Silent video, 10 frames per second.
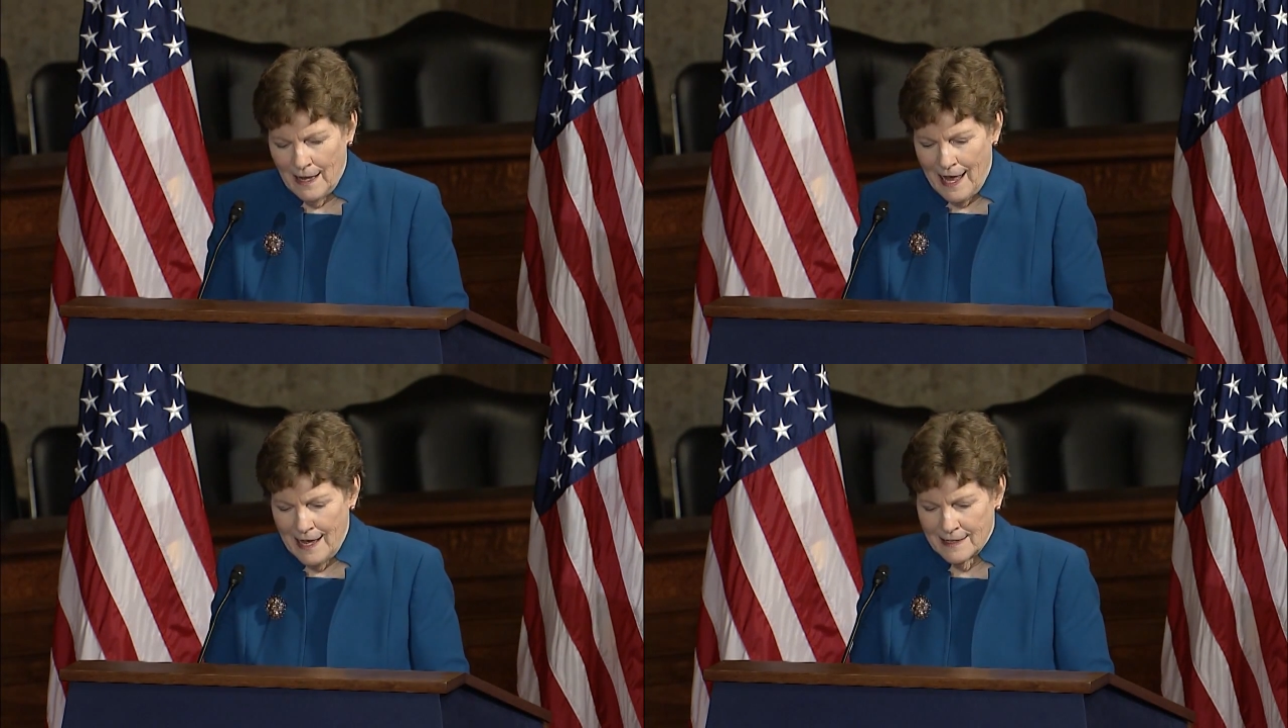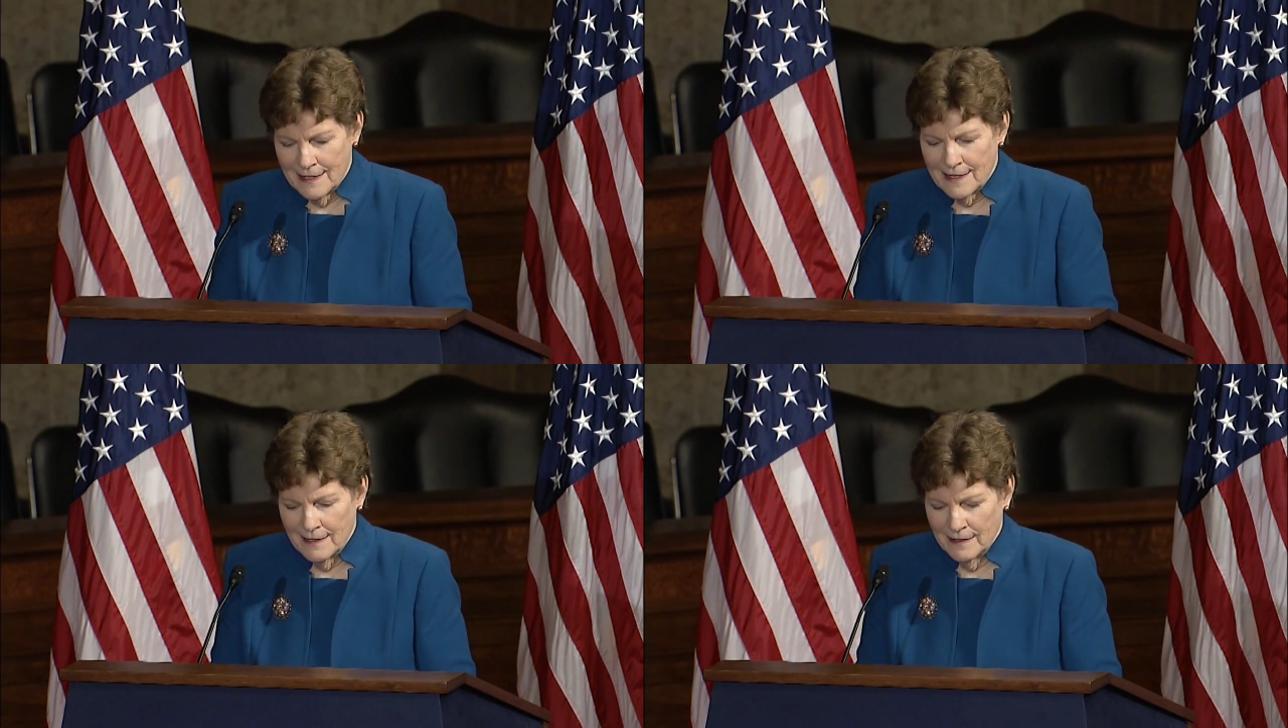
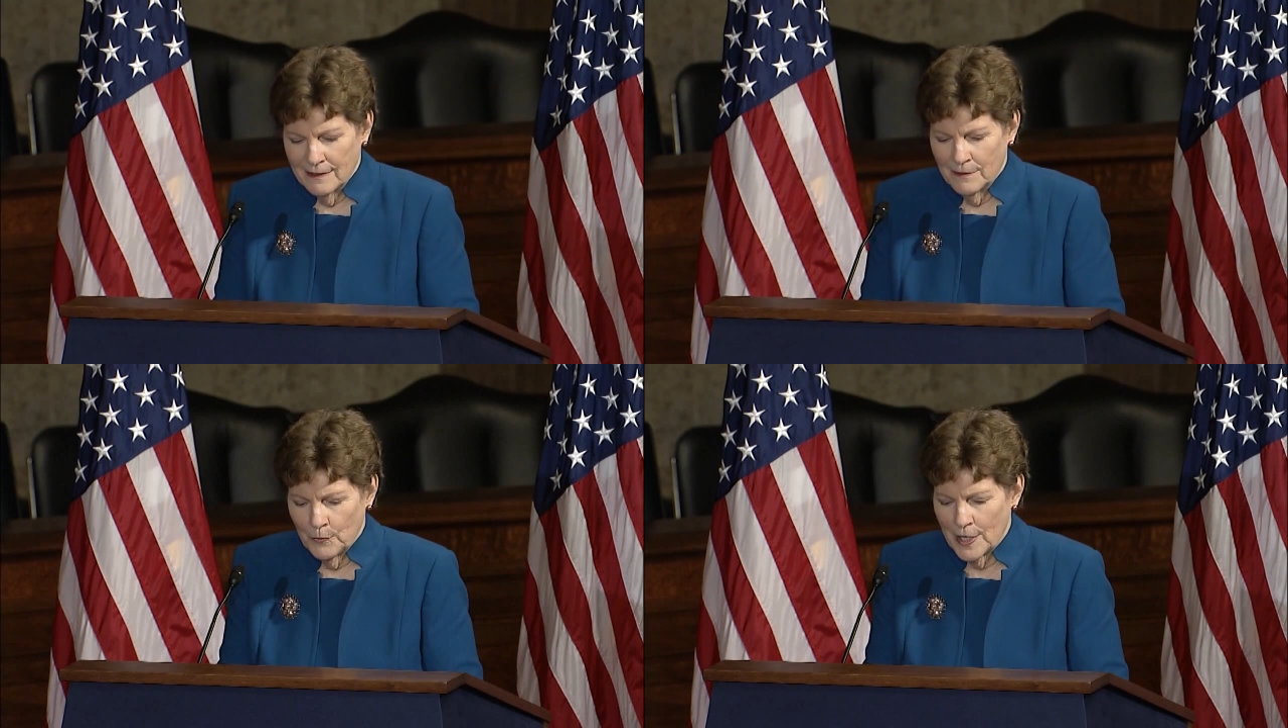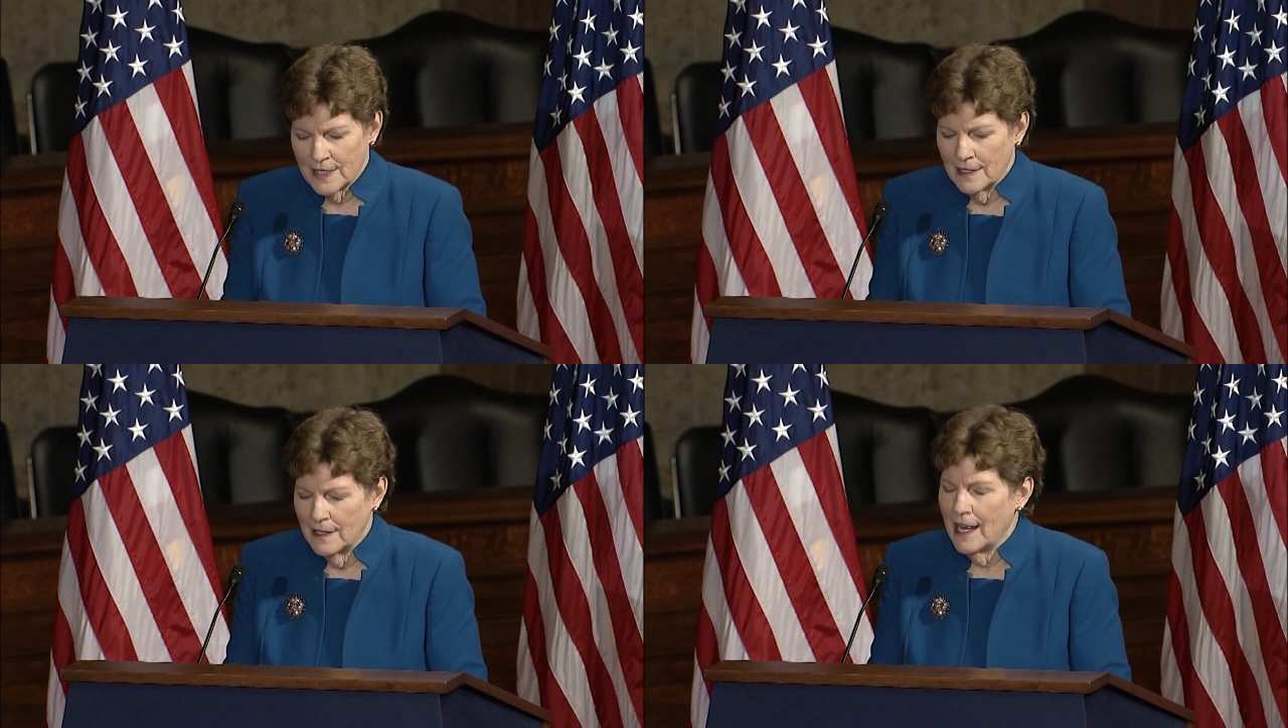As
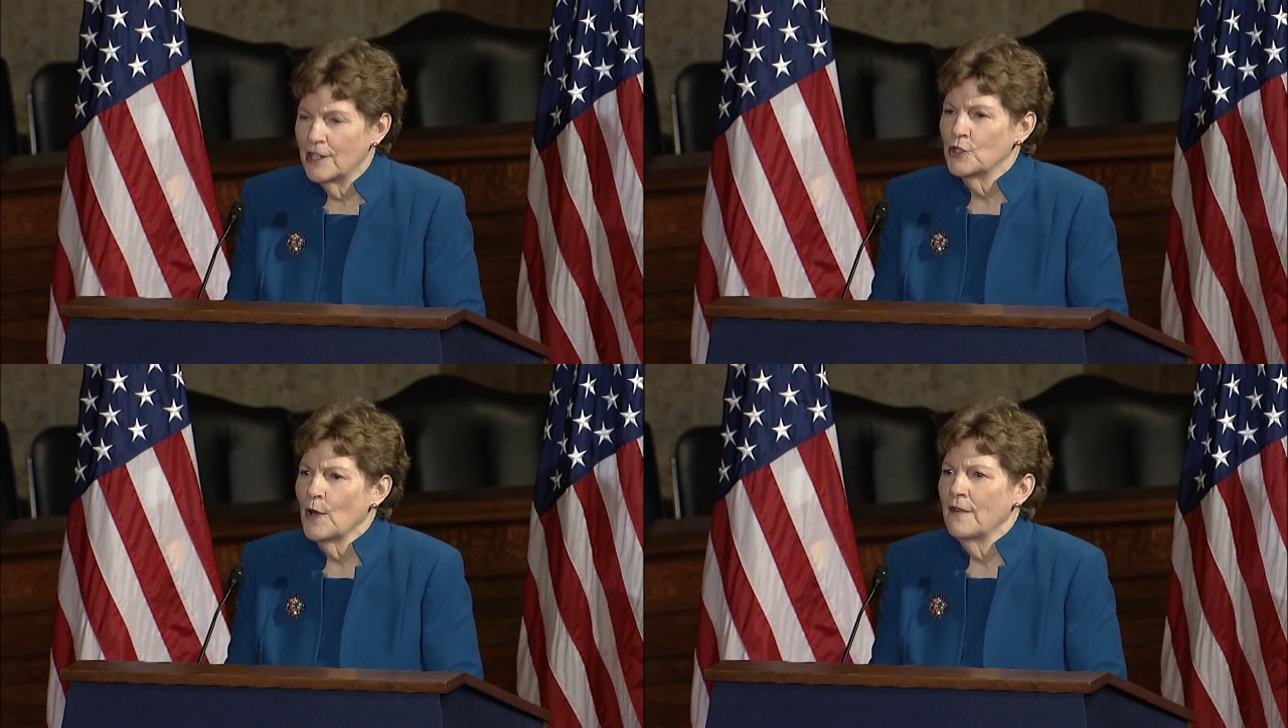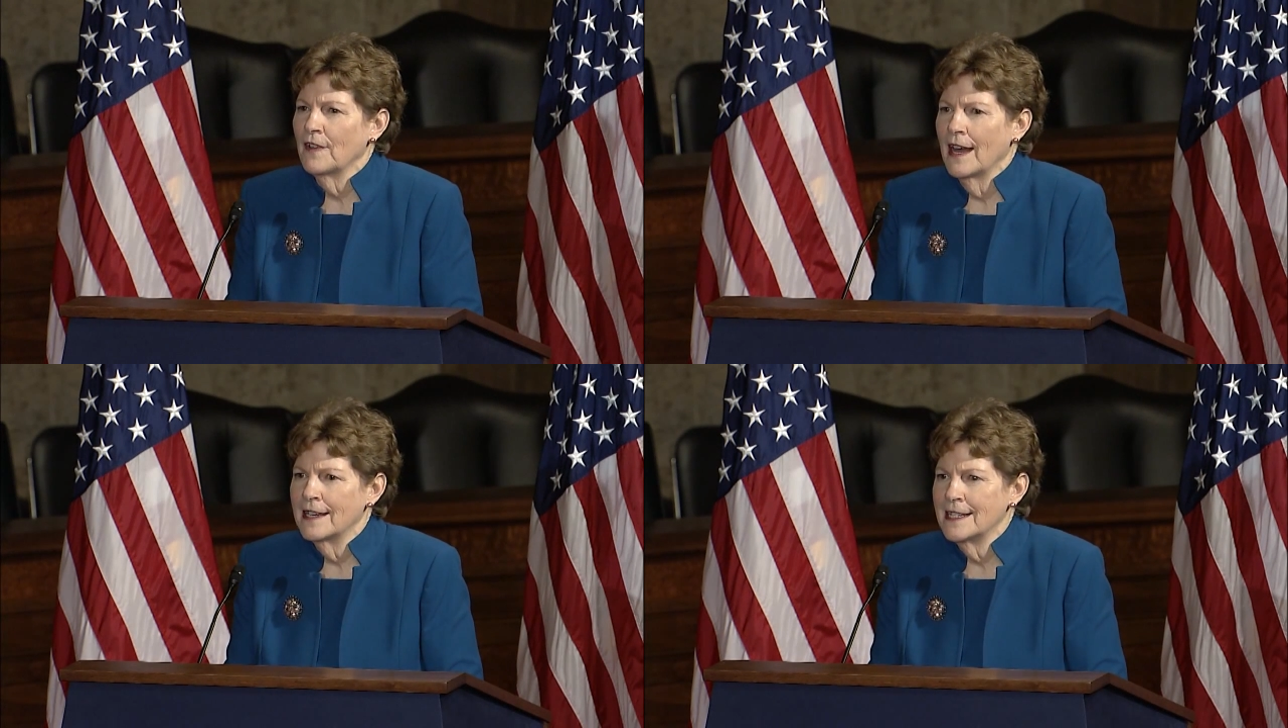President Ashraf
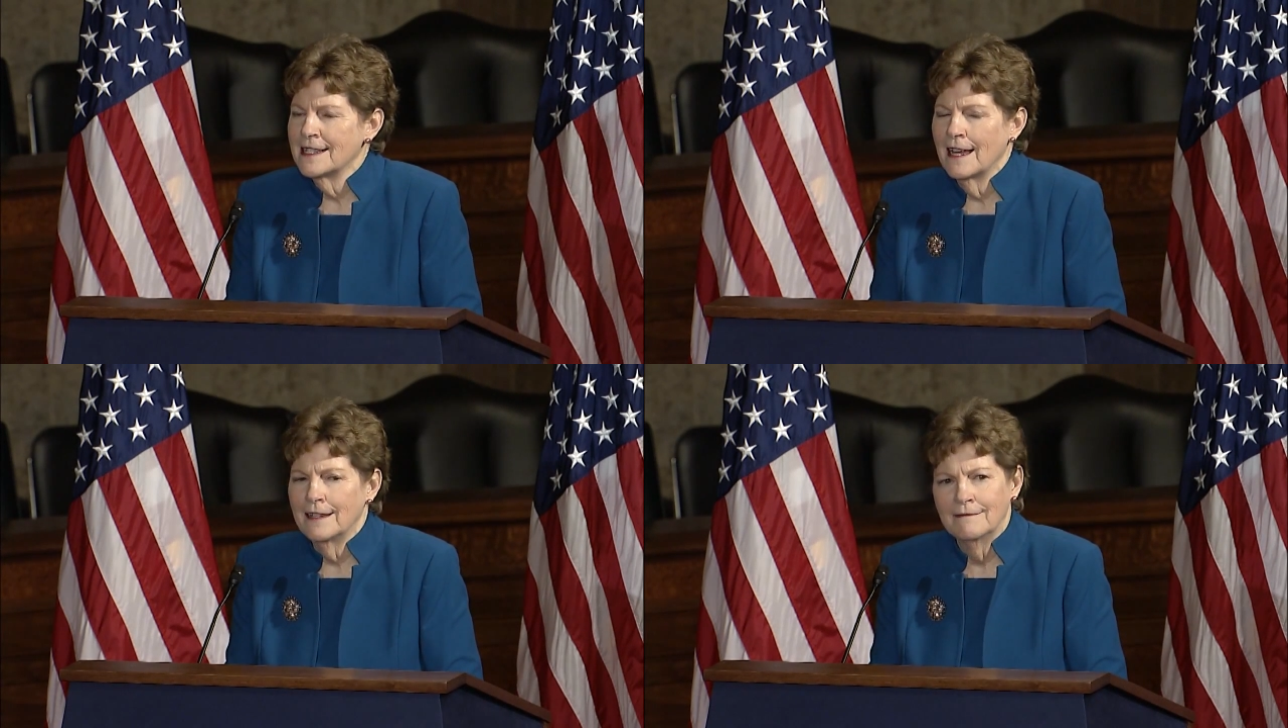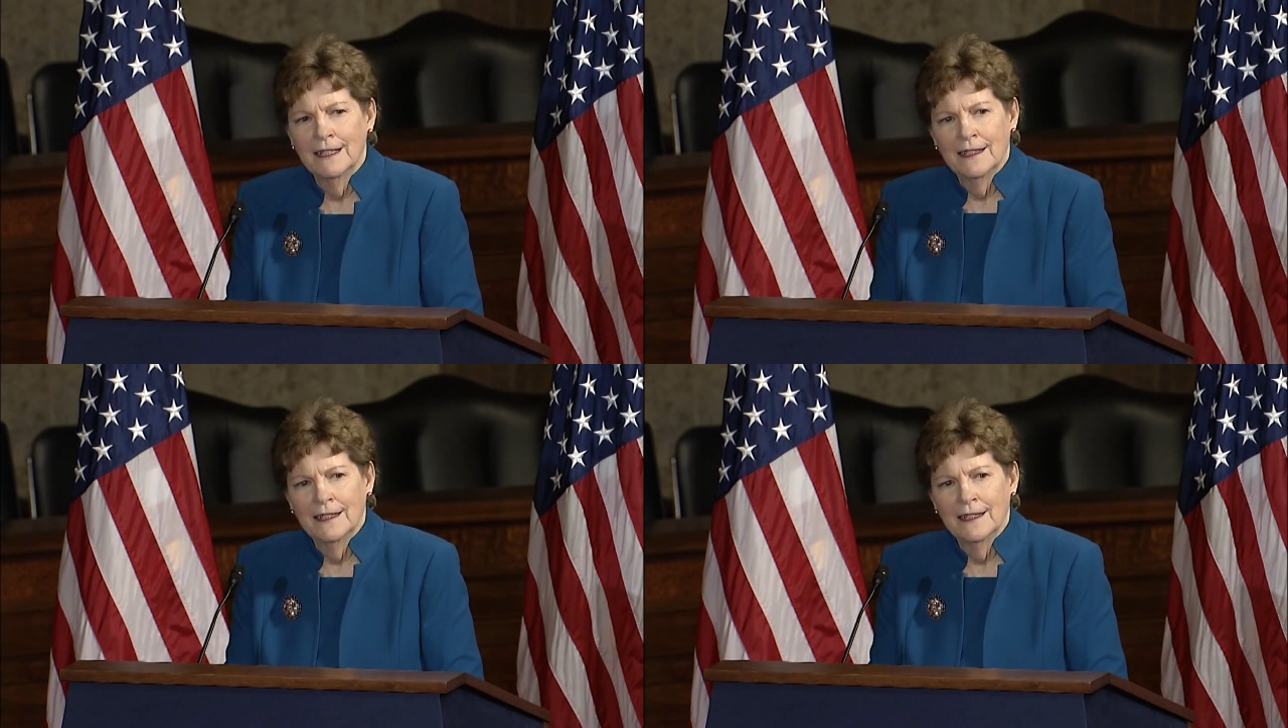Ghani said